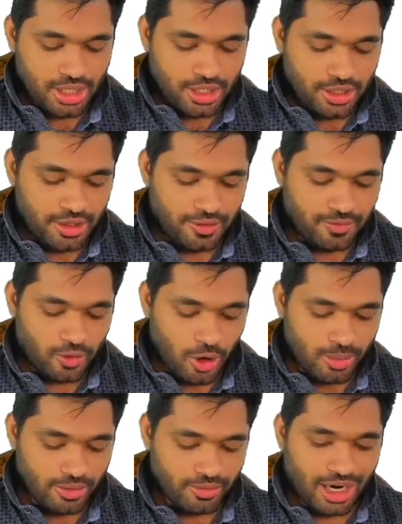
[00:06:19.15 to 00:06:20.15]
the
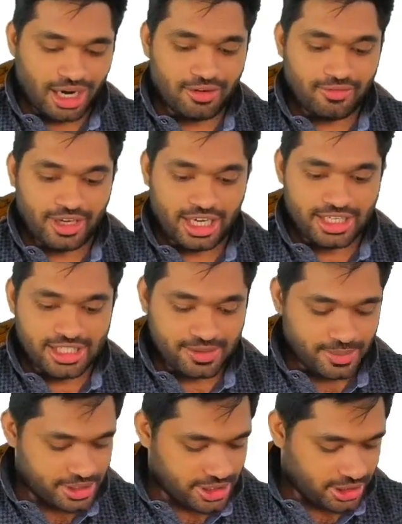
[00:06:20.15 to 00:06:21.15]
former for unfair
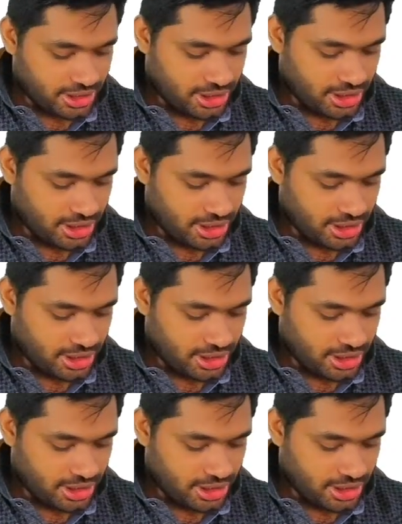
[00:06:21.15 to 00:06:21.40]
dismissal